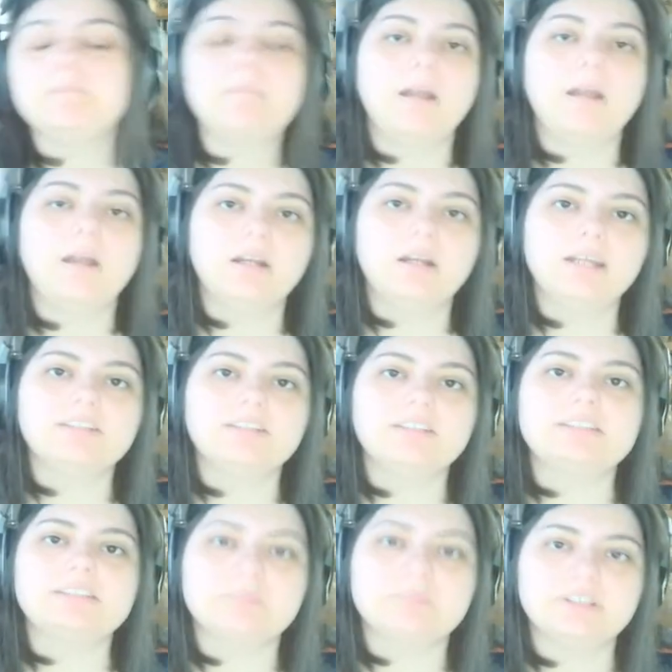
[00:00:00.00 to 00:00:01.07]
I already got
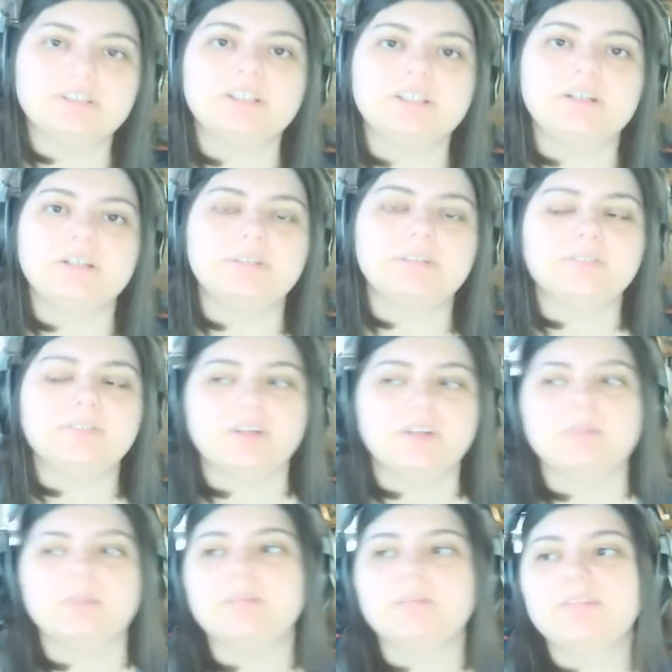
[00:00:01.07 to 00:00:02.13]
these preloaded,
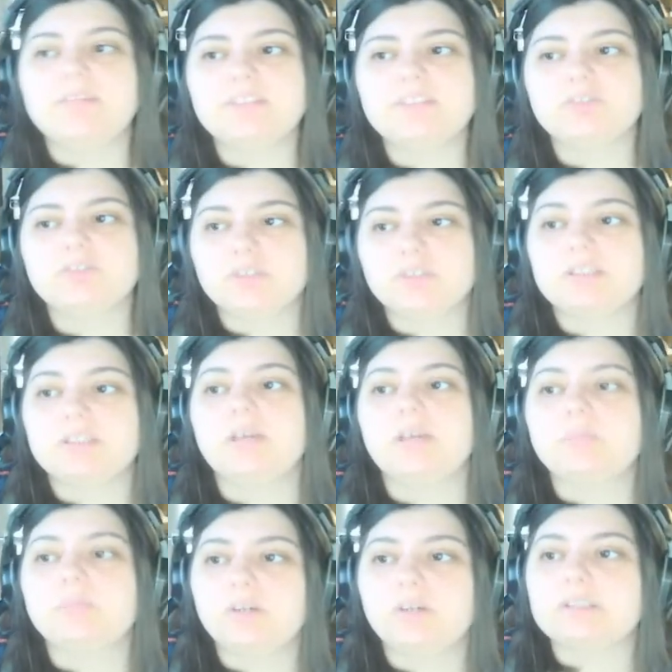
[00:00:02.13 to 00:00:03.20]
so if it's your first time
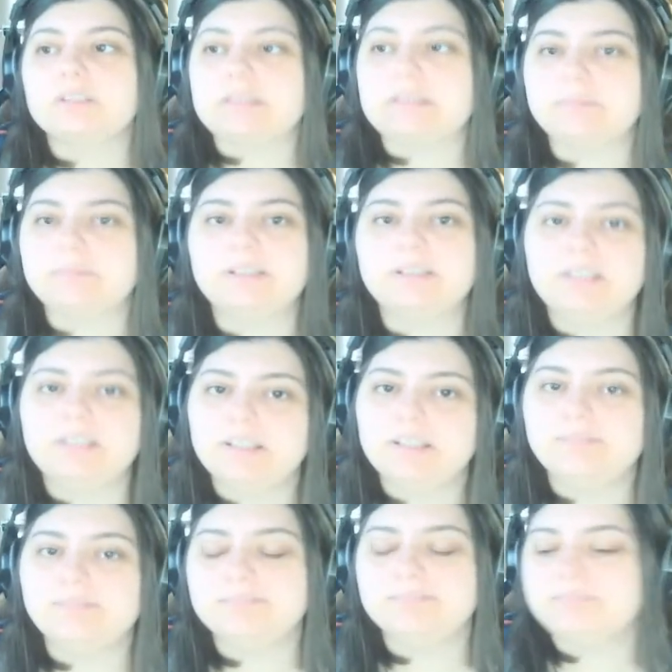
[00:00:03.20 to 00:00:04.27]
loading
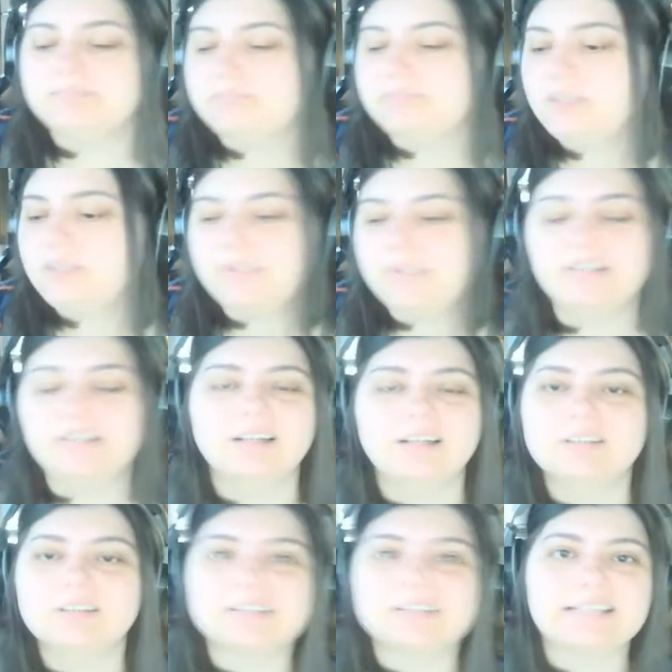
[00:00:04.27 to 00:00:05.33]
SimPE, it may not
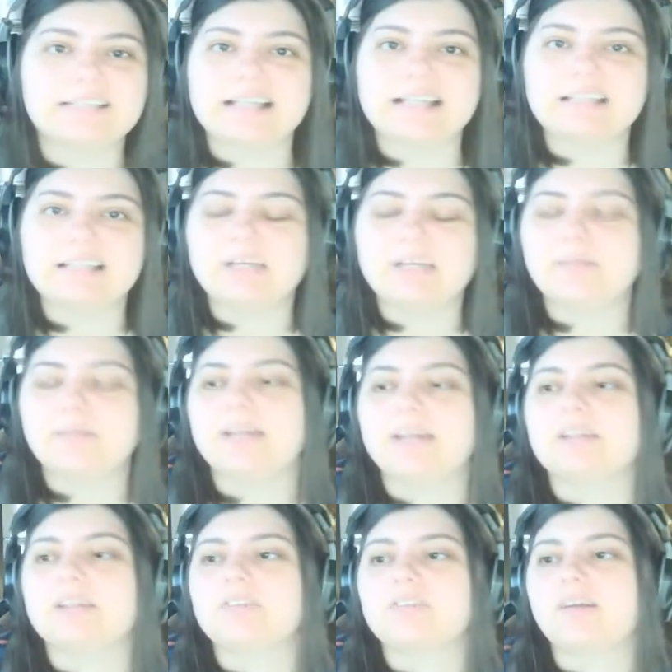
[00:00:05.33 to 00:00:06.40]
look exactly like mine
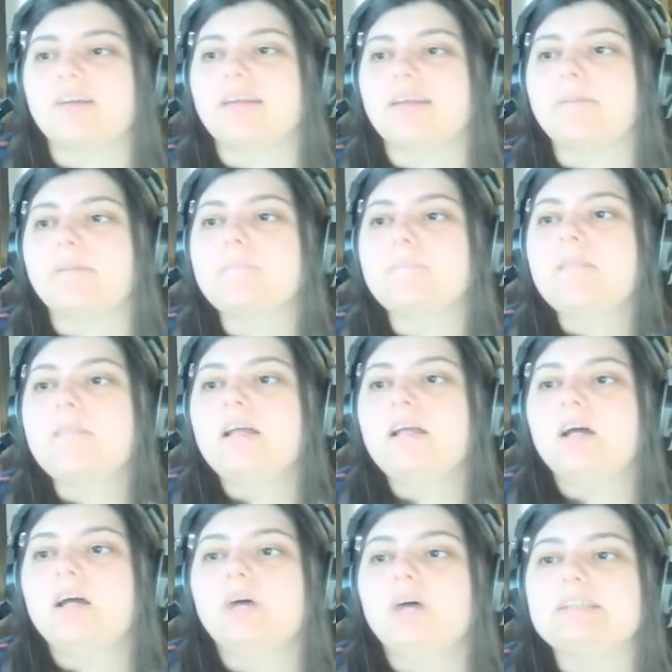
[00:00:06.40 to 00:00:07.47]
looks right now.
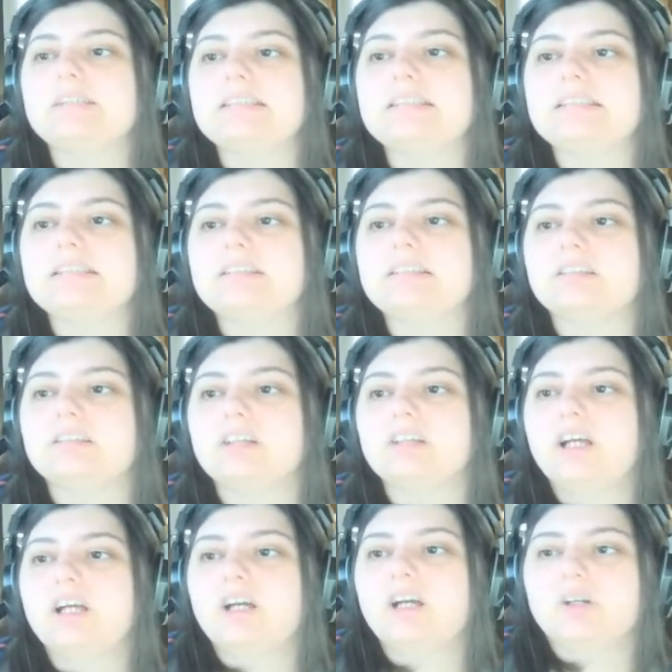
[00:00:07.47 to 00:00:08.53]
Always hit the little
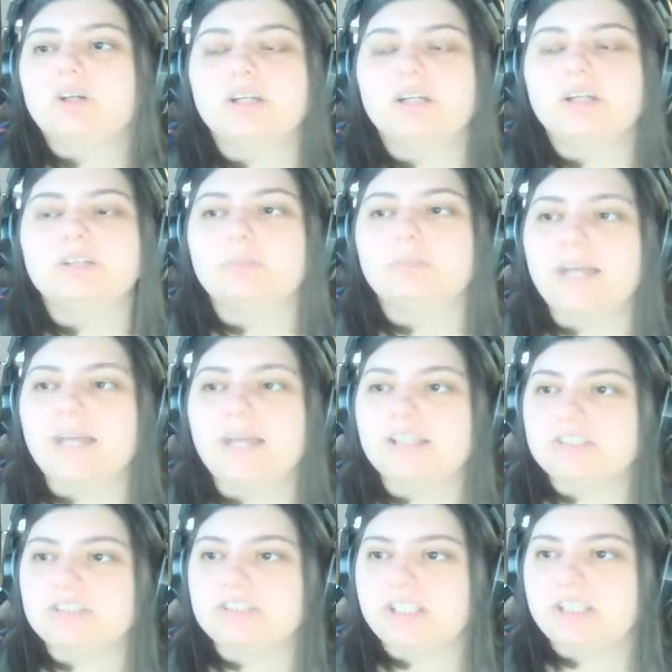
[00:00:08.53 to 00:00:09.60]
create new
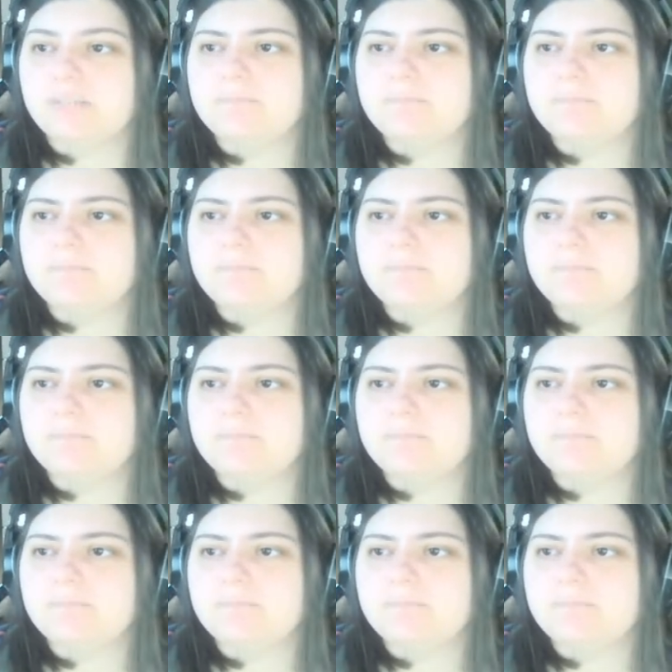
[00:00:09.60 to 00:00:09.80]
package here,